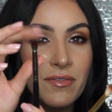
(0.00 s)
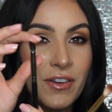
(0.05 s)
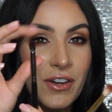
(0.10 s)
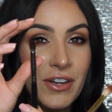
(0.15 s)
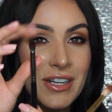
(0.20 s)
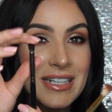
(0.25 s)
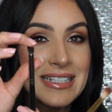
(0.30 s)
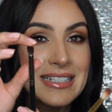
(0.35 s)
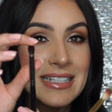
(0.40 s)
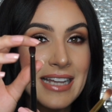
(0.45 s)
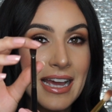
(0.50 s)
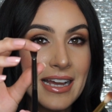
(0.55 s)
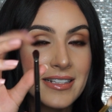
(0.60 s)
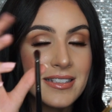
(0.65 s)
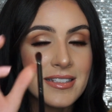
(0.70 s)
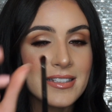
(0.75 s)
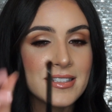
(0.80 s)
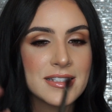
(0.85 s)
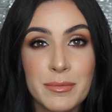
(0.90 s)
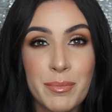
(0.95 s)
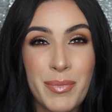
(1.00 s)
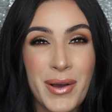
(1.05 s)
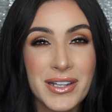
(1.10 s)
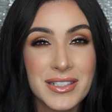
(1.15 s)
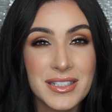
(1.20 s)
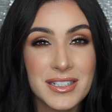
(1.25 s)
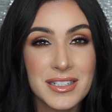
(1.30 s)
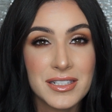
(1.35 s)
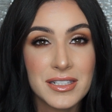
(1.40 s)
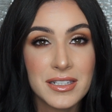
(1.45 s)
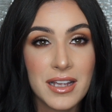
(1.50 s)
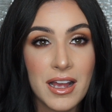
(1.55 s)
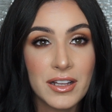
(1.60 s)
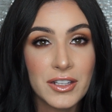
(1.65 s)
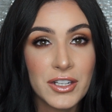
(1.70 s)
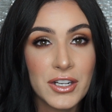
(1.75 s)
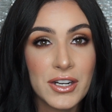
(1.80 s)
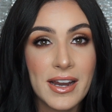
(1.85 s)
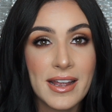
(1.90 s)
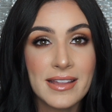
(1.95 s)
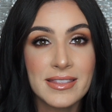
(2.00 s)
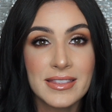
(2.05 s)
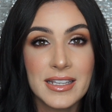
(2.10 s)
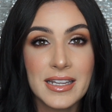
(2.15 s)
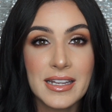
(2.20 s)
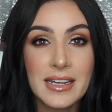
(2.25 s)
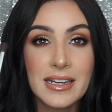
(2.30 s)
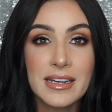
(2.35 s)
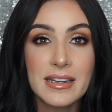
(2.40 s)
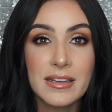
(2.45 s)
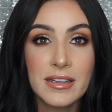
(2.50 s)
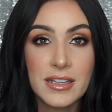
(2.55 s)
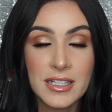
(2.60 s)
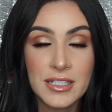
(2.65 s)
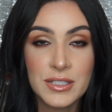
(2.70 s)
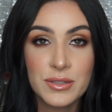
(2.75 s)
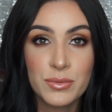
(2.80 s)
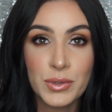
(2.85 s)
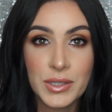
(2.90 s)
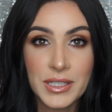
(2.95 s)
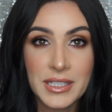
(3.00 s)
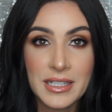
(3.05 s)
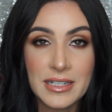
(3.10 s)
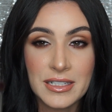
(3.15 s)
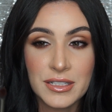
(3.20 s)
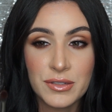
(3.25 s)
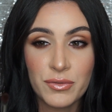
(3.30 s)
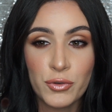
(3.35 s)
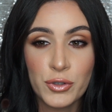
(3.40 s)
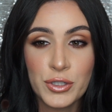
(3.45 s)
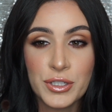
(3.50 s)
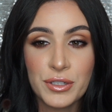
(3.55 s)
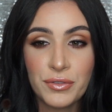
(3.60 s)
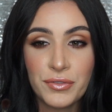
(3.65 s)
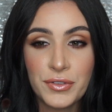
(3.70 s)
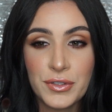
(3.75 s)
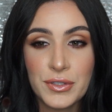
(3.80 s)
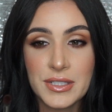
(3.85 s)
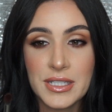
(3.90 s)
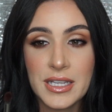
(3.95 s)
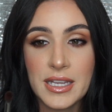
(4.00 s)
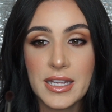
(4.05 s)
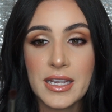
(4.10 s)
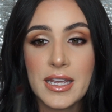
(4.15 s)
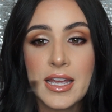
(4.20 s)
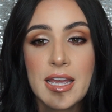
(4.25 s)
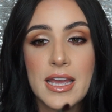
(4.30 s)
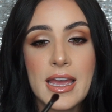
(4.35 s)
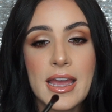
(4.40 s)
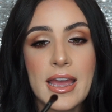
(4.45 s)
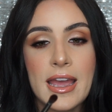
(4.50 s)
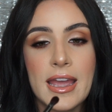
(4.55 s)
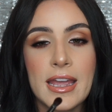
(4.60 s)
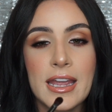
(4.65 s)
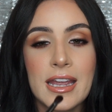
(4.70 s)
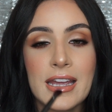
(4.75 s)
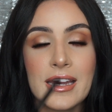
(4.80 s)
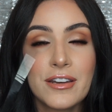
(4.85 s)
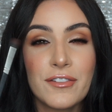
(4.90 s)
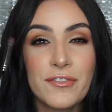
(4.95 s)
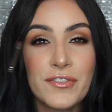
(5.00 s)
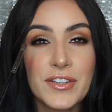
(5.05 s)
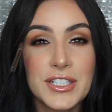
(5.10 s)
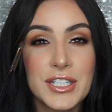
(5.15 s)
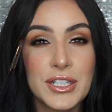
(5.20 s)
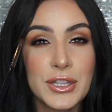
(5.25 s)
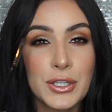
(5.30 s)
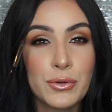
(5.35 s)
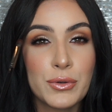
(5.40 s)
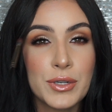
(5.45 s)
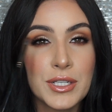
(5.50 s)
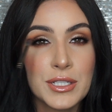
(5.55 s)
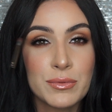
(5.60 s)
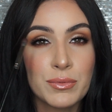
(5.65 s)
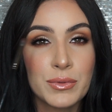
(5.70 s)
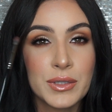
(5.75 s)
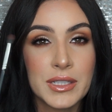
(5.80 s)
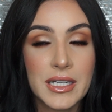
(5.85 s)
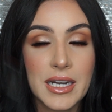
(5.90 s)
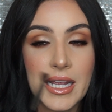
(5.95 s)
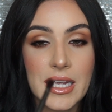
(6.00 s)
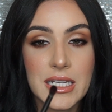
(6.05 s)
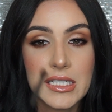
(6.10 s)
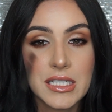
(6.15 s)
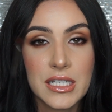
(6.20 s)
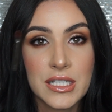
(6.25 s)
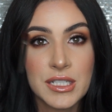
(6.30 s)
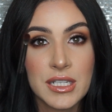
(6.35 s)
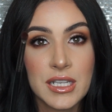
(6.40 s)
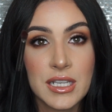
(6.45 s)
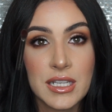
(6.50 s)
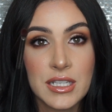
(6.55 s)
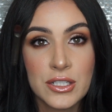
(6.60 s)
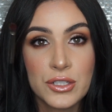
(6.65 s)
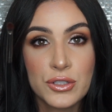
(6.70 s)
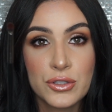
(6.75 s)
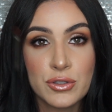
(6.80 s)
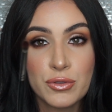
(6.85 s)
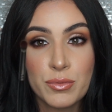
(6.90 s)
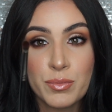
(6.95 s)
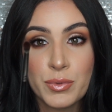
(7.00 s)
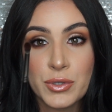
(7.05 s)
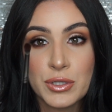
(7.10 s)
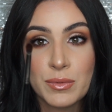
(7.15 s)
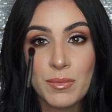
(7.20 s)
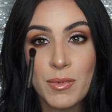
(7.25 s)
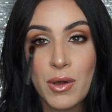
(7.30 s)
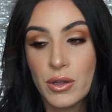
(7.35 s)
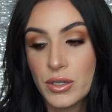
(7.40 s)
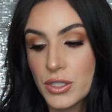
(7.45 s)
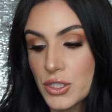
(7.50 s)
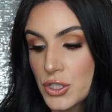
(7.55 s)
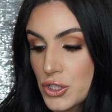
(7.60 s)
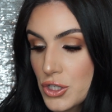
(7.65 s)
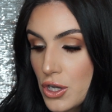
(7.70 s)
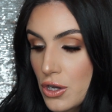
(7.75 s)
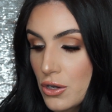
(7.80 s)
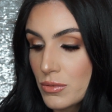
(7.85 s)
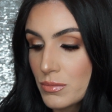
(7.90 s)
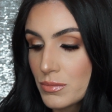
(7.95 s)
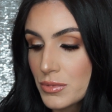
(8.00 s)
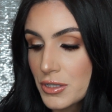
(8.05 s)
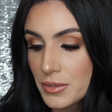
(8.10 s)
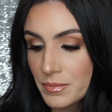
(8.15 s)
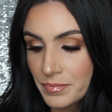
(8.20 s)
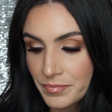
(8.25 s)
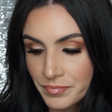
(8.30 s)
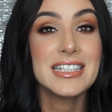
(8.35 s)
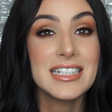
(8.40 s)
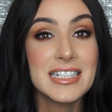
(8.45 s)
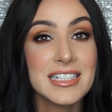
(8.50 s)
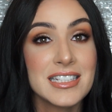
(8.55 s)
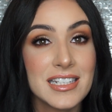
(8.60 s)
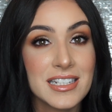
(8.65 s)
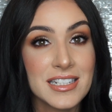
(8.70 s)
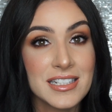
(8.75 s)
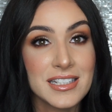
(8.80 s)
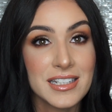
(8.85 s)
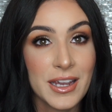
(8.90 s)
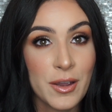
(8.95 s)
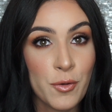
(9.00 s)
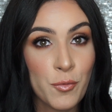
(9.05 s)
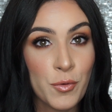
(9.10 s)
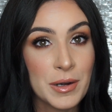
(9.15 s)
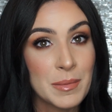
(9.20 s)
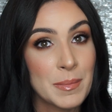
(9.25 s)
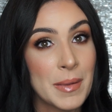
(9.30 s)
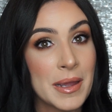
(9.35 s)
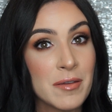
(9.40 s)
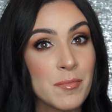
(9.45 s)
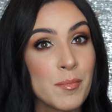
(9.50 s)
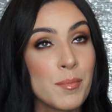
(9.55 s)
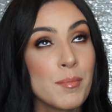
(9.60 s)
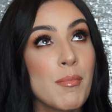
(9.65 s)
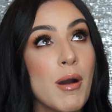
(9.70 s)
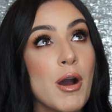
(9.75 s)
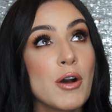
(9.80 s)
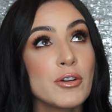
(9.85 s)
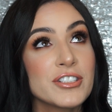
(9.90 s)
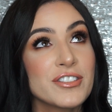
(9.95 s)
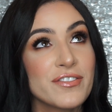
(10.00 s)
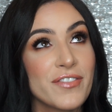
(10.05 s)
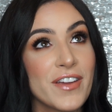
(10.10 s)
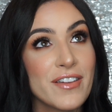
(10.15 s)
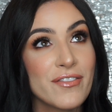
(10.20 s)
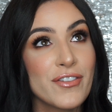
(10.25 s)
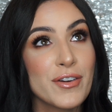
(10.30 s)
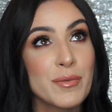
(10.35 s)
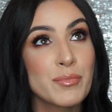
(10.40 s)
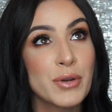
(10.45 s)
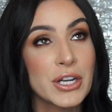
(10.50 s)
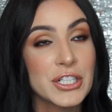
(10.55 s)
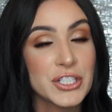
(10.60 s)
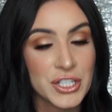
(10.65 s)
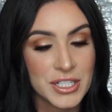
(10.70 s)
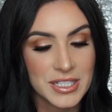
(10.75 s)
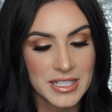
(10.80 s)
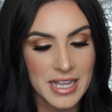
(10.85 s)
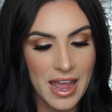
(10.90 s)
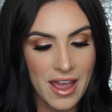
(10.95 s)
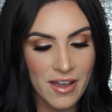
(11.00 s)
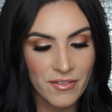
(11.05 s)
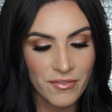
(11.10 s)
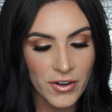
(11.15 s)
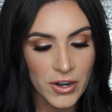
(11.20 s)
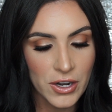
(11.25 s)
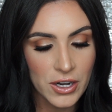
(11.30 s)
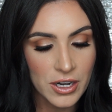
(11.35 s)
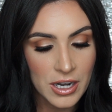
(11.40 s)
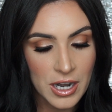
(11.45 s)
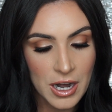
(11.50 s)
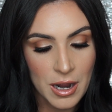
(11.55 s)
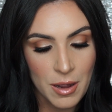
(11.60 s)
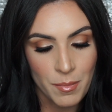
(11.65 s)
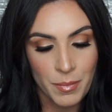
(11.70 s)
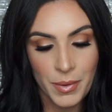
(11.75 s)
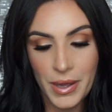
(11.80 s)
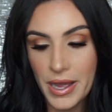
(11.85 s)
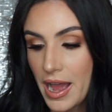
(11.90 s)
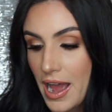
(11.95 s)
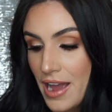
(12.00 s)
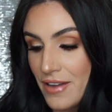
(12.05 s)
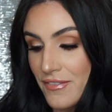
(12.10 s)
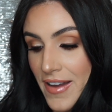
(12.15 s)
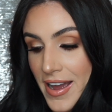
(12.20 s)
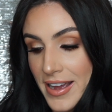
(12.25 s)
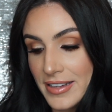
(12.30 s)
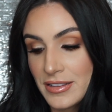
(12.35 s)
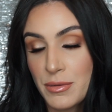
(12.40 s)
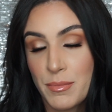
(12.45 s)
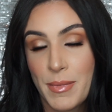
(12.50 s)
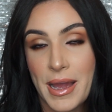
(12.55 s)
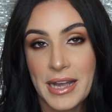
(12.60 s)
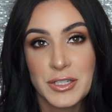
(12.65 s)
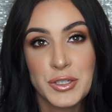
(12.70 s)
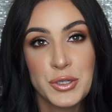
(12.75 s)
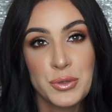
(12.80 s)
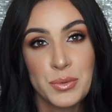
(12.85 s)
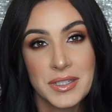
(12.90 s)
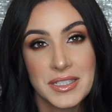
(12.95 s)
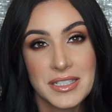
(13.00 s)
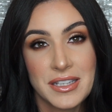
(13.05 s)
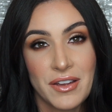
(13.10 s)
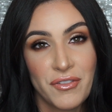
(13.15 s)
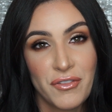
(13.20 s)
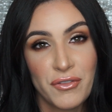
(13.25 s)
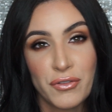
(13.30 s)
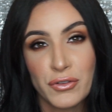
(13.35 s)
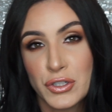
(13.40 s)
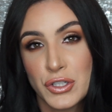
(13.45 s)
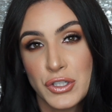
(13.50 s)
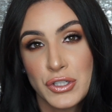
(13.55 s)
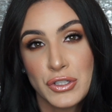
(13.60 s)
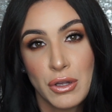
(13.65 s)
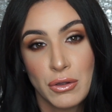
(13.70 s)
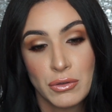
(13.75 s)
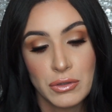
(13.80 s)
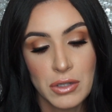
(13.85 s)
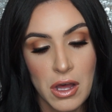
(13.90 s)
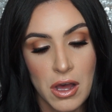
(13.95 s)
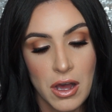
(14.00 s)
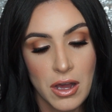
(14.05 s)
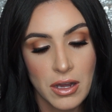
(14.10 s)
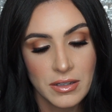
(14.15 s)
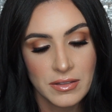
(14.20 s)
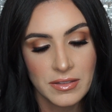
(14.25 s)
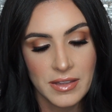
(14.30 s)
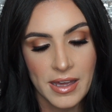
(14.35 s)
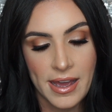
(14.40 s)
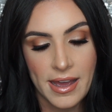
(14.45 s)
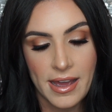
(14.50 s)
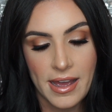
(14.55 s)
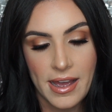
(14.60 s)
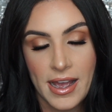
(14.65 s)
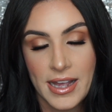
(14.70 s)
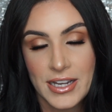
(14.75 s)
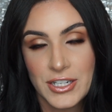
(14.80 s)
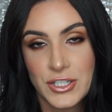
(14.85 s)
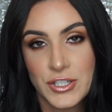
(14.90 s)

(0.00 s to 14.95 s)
very dense, deposits color, and then is really nice for diffusing, and it fits in the crease really nice because it is super small and domed. This is like one of my most favorite brushes ever, but I've had the MAC 217 for so long that